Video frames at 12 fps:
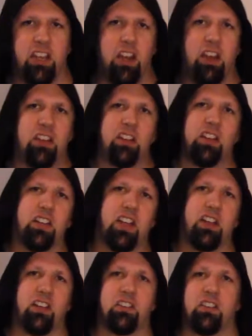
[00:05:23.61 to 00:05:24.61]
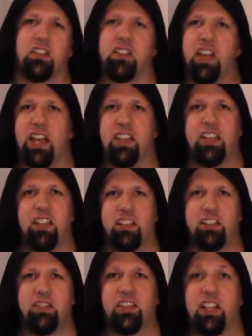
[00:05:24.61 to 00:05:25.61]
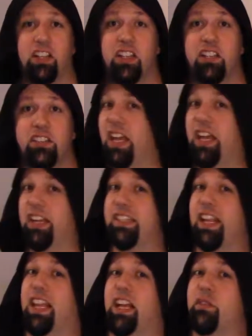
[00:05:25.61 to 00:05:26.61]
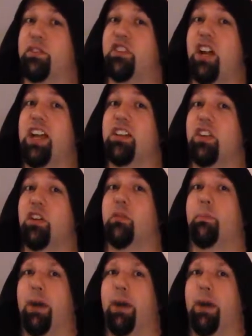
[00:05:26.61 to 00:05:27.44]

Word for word: oh, your character did not kill civilians. And it's not like I was trying to.